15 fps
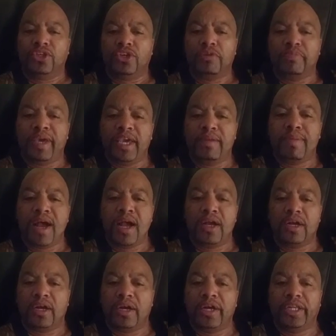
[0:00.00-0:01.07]
You'll be my
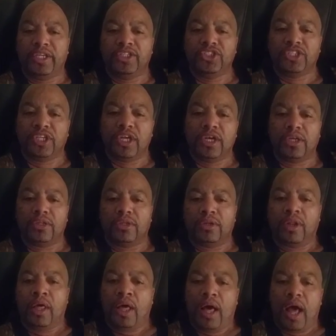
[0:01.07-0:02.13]

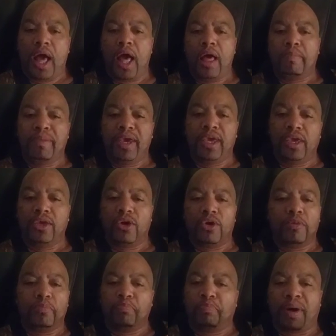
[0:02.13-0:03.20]
honeysuckle, I'll be
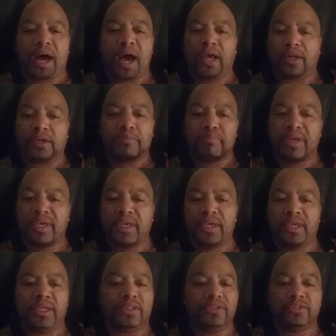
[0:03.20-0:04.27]
your pot of
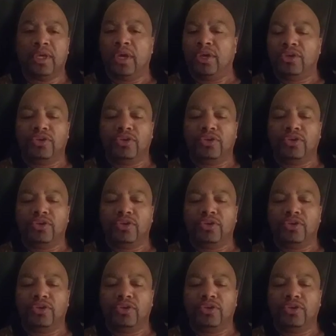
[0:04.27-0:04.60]
beans,